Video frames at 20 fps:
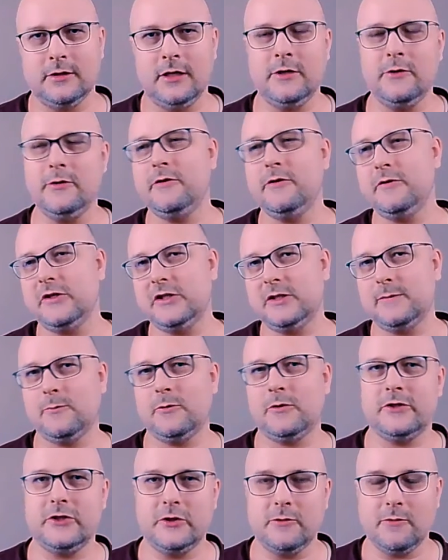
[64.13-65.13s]
I know you're into
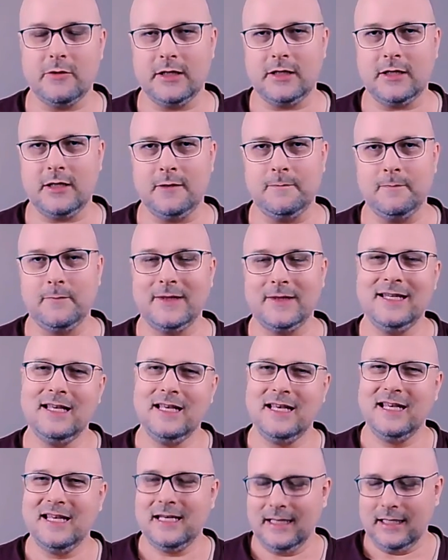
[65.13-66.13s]
sports. Do you want to come?
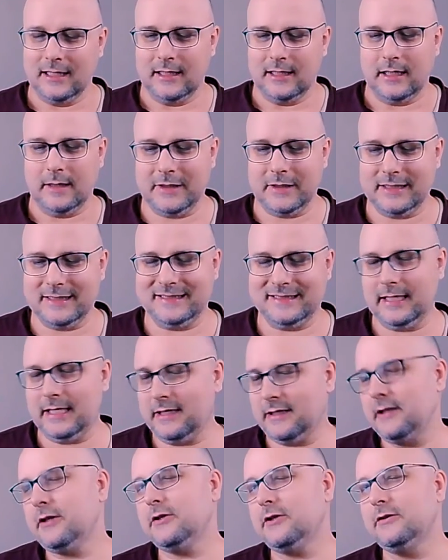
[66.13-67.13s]
And by the
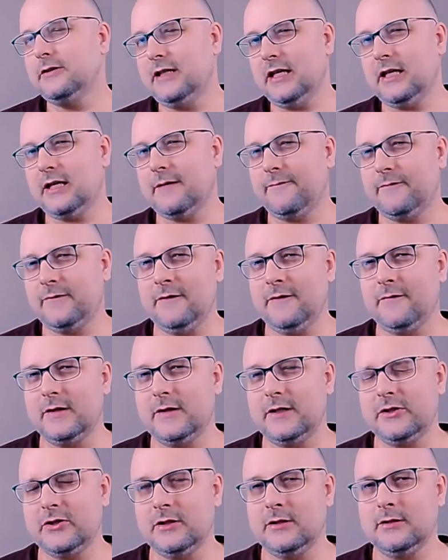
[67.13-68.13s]
technical
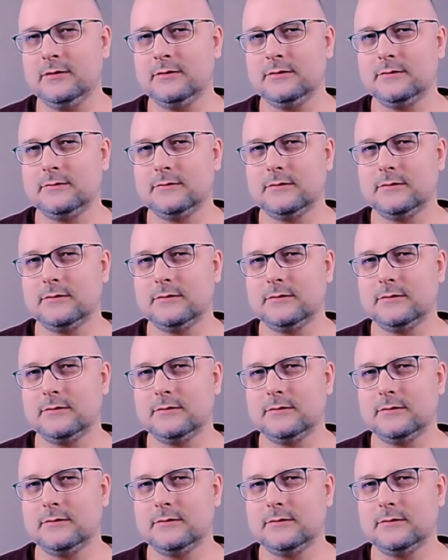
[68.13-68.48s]
definition,